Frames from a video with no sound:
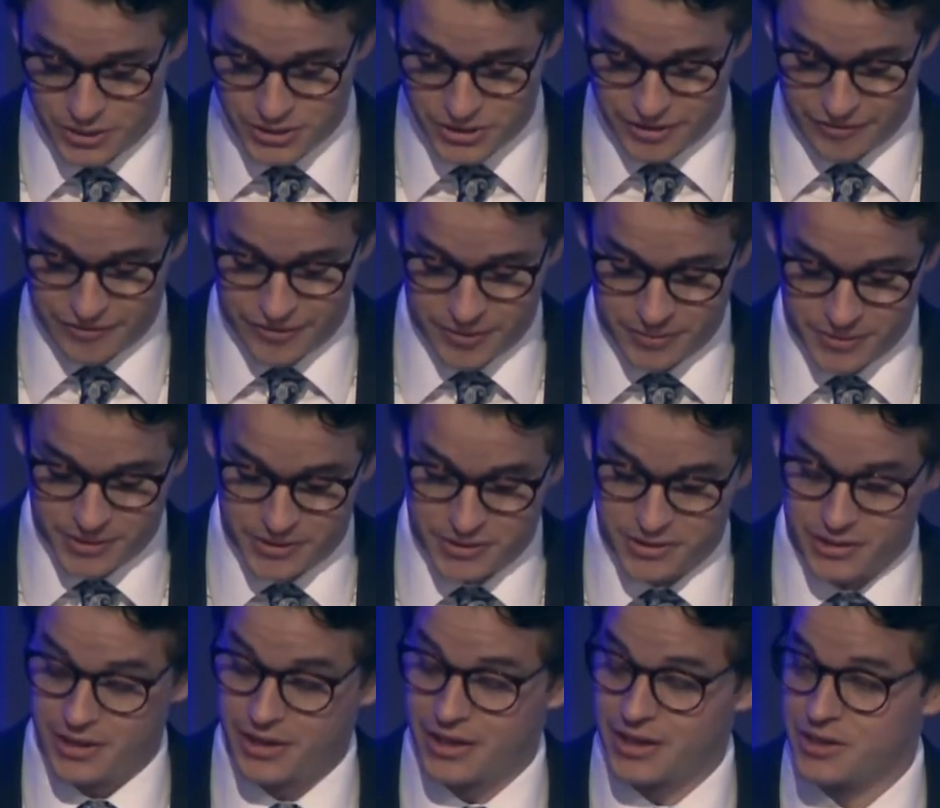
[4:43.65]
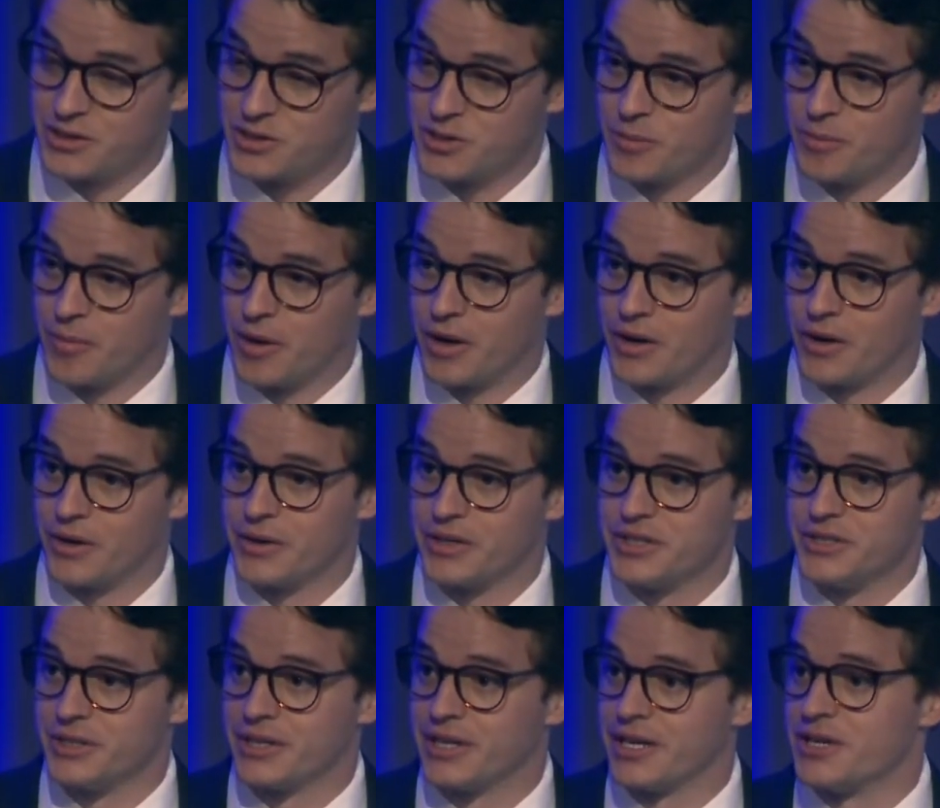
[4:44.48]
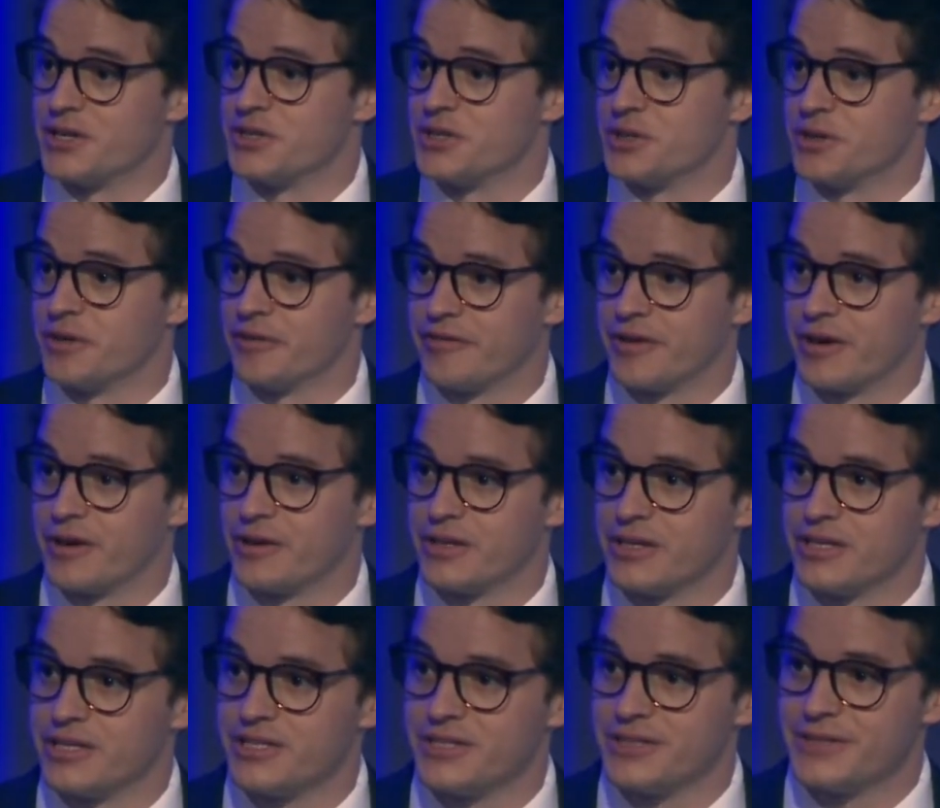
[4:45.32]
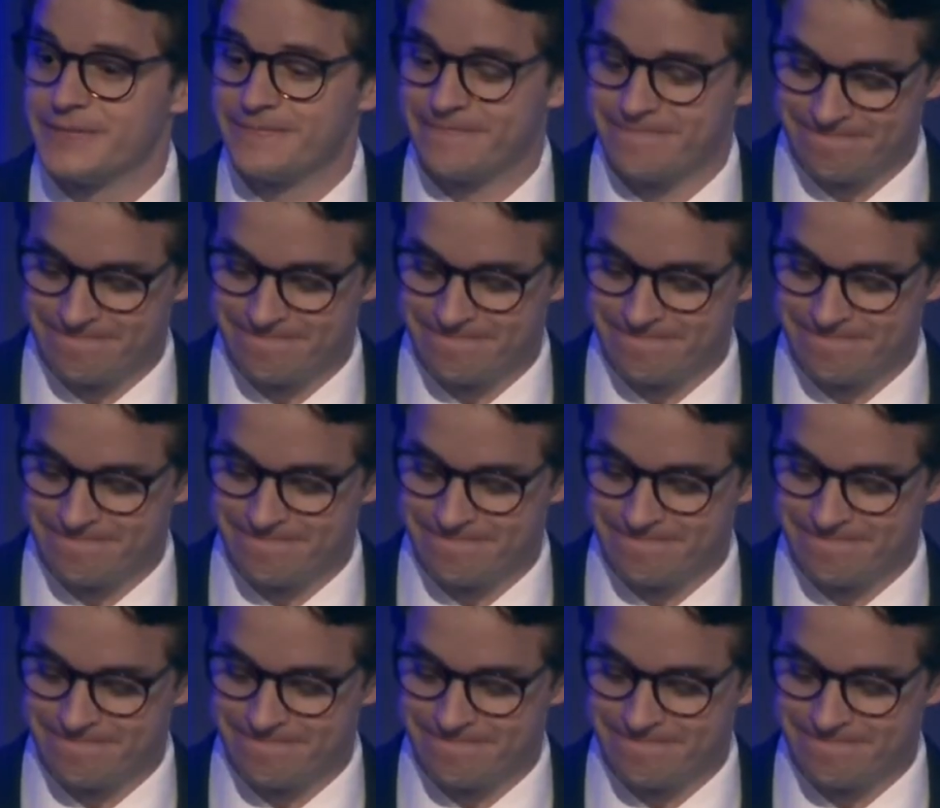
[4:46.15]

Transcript: from the Today and Tomorrow Educational Foundation.